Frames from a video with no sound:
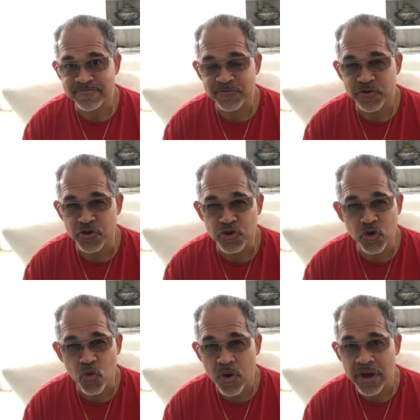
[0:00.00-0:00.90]
So you
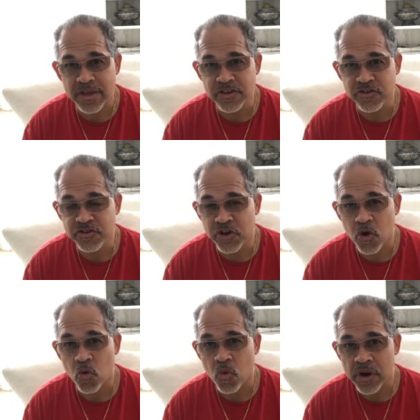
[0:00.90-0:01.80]
don't
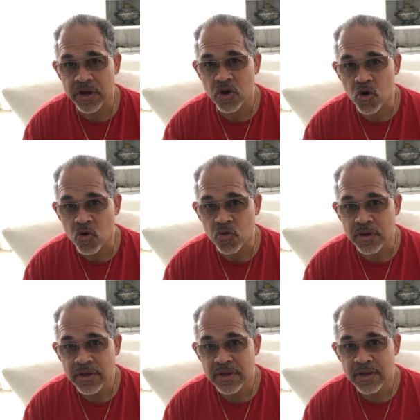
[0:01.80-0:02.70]
want to go
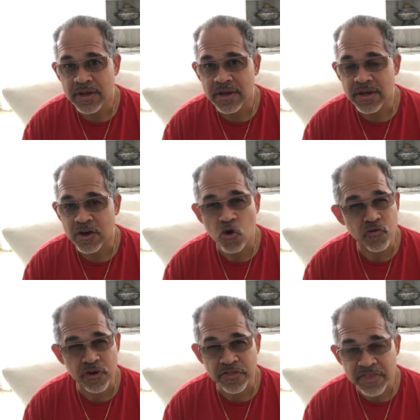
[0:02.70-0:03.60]
over
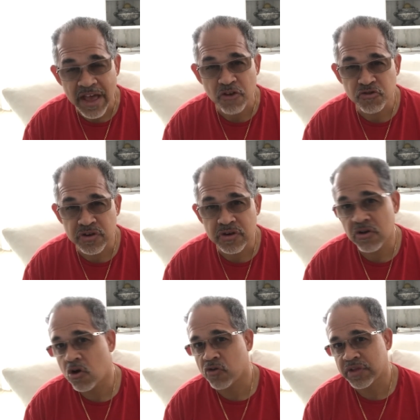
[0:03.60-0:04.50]
1,000
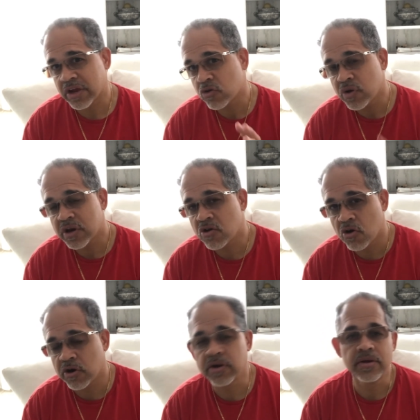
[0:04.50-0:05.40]
on that credit
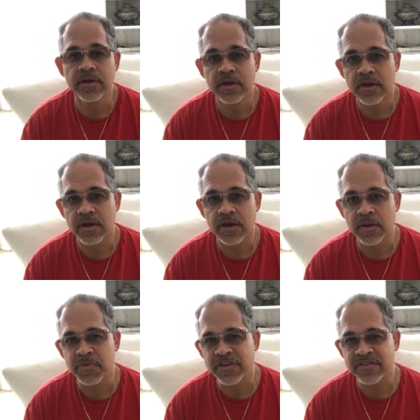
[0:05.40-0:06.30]
card
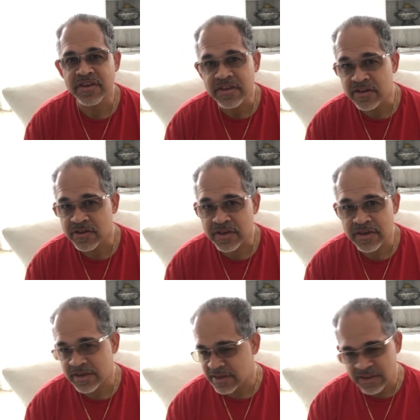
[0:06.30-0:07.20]
because
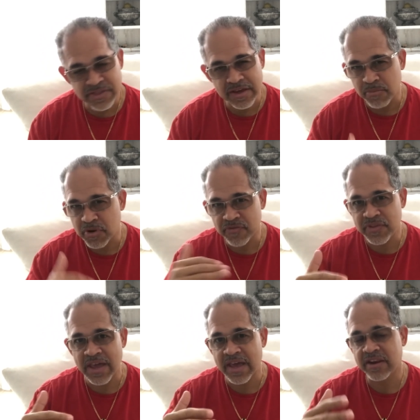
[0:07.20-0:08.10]
anything above
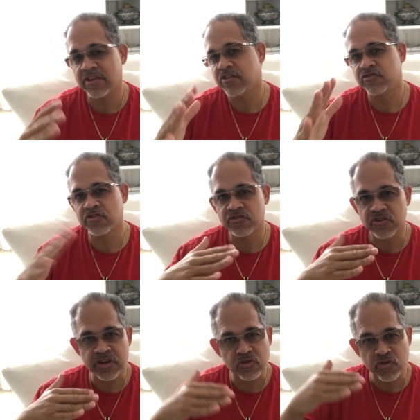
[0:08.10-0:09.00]
that is just going
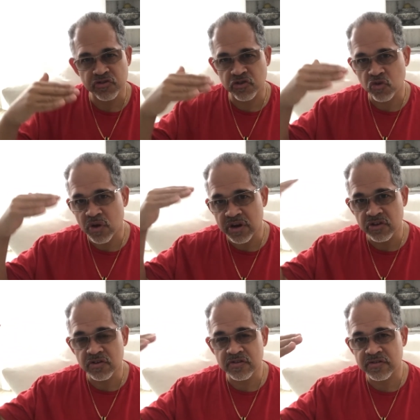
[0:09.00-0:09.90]
to increase your credit
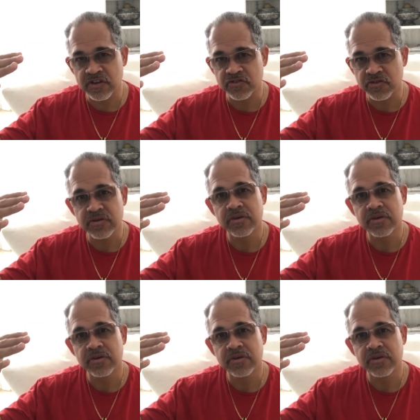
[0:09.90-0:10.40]
utilization,